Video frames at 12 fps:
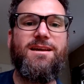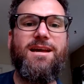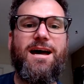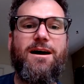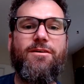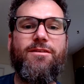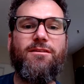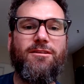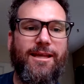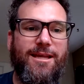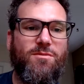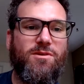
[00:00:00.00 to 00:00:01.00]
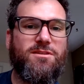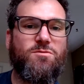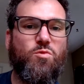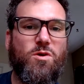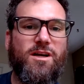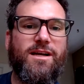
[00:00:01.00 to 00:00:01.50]
how the labels
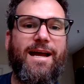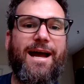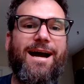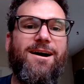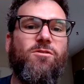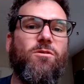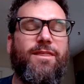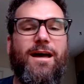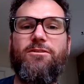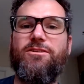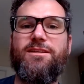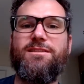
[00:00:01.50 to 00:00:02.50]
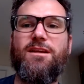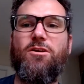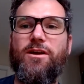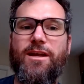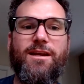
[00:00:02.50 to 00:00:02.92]
work out without just going